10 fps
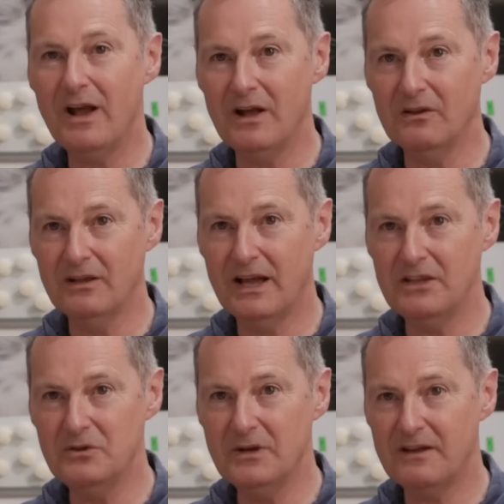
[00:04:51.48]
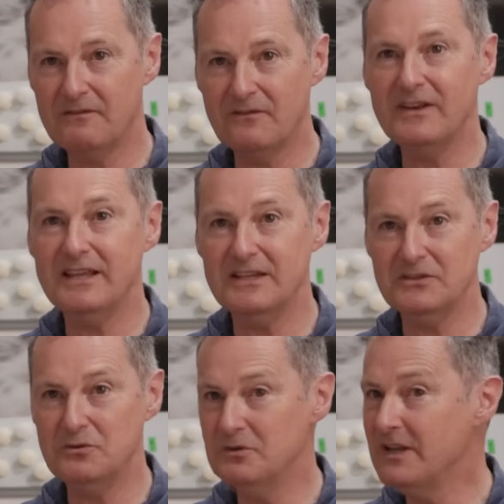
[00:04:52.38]
well and you had fleas,
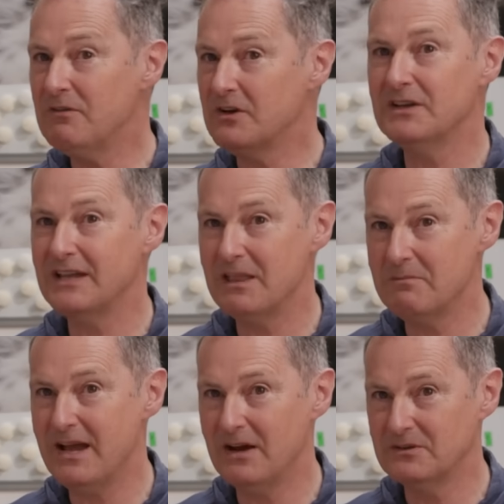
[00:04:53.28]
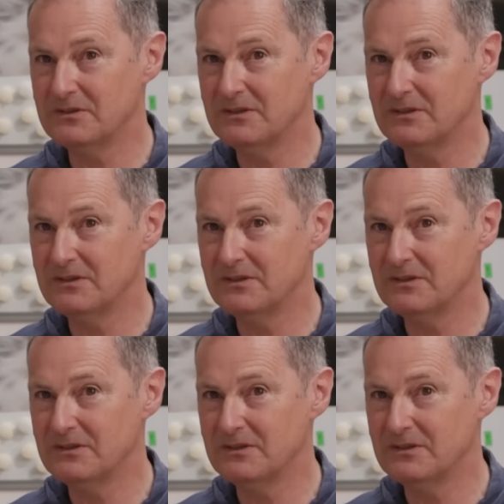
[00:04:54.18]
you were never going to get them out.